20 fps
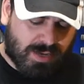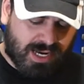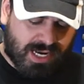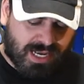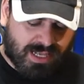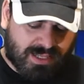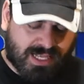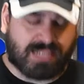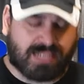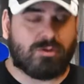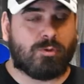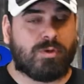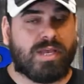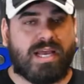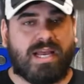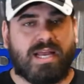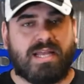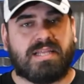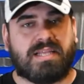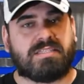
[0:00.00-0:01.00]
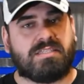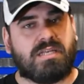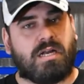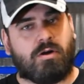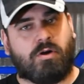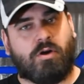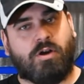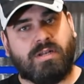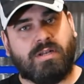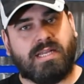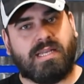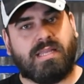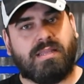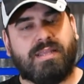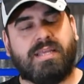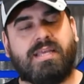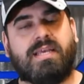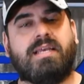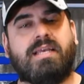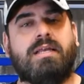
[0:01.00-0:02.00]
And that's okay, that's not hurting
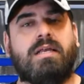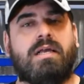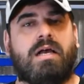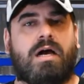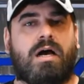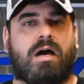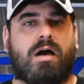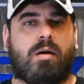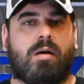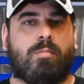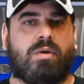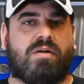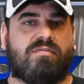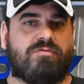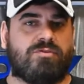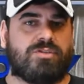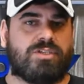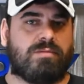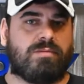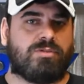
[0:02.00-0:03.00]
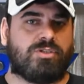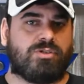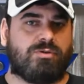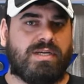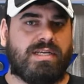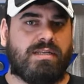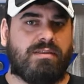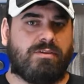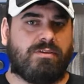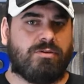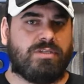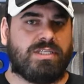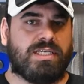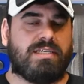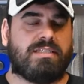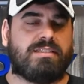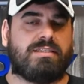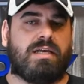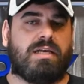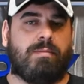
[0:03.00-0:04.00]
anything, but for some street
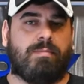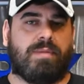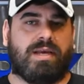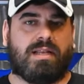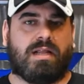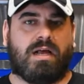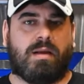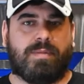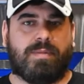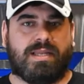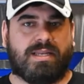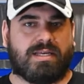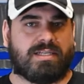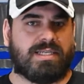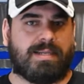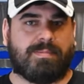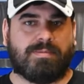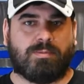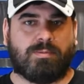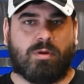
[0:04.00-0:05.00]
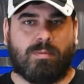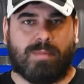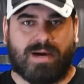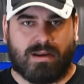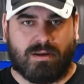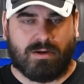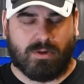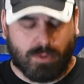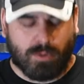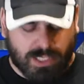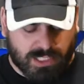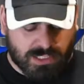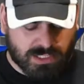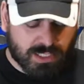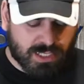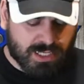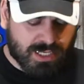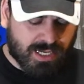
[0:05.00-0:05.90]
enthusiasts that may not be an acceptable amount of noise.